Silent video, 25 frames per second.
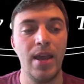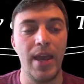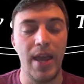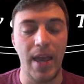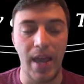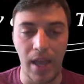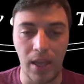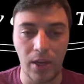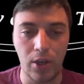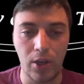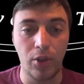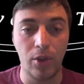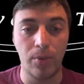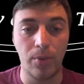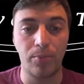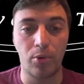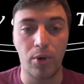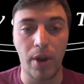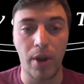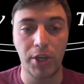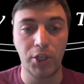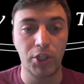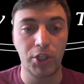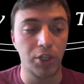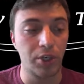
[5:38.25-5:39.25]
handle the
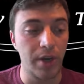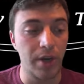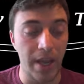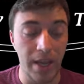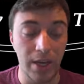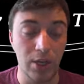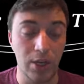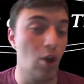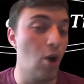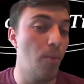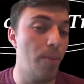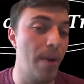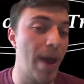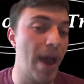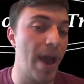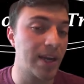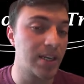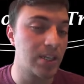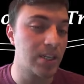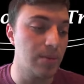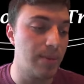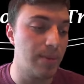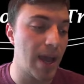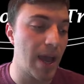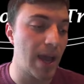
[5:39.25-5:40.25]
pressure and go
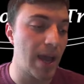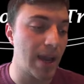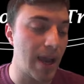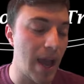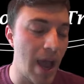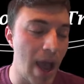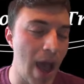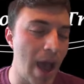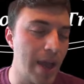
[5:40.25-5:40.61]
back to back.